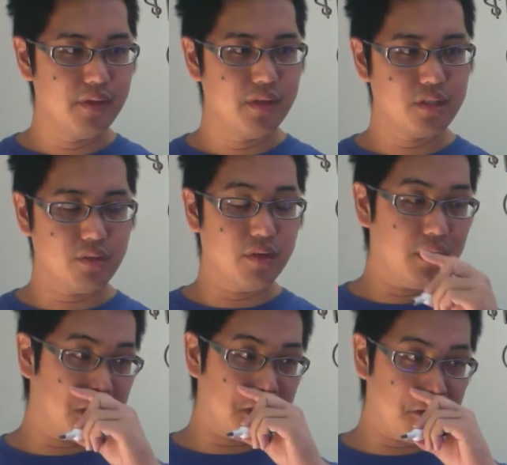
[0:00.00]
So really
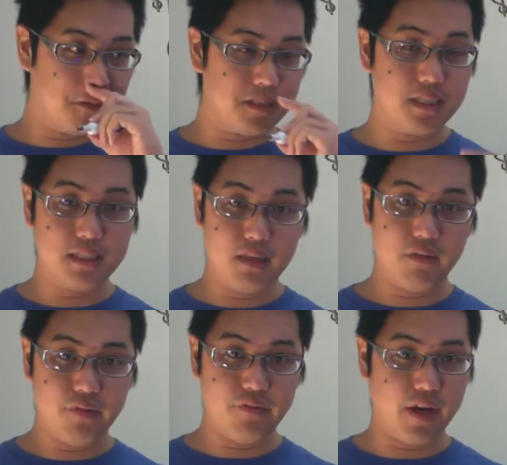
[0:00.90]
you're dealing with 60
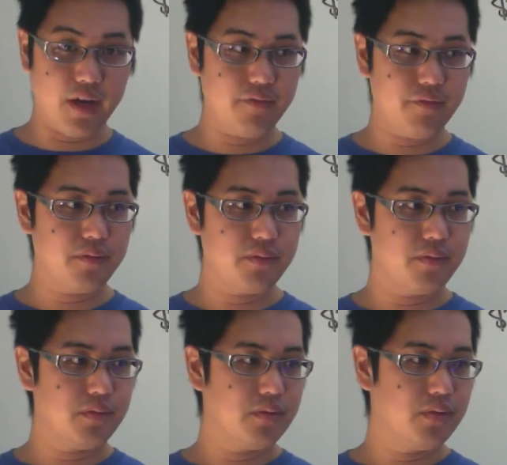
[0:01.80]
over 5,
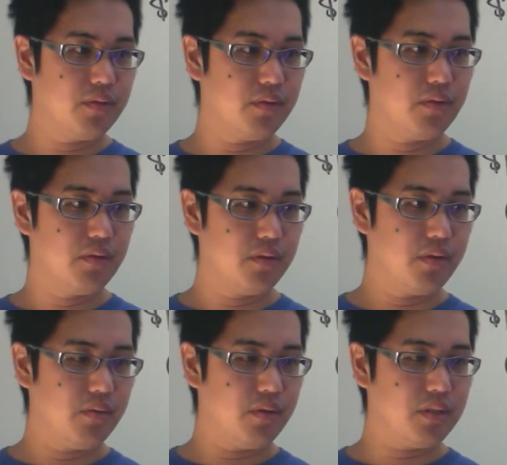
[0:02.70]

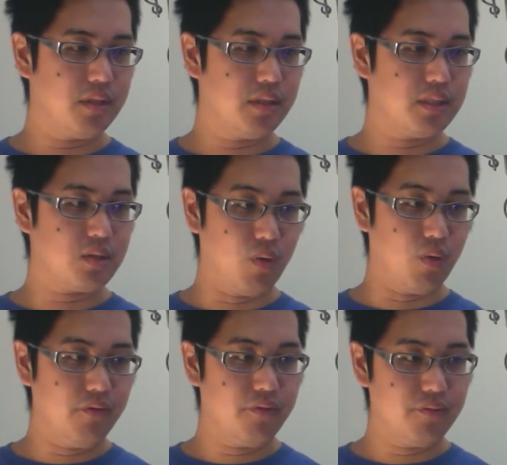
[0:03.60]
which is
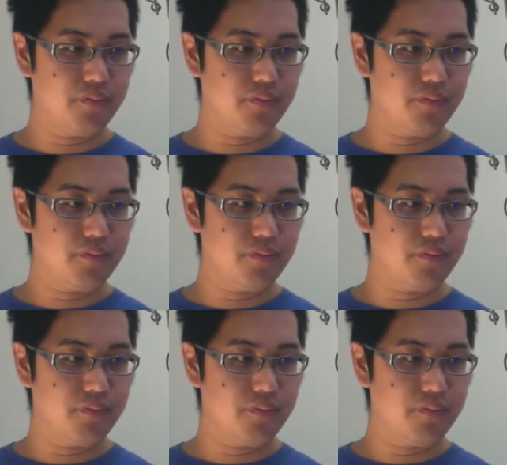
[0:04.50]
12.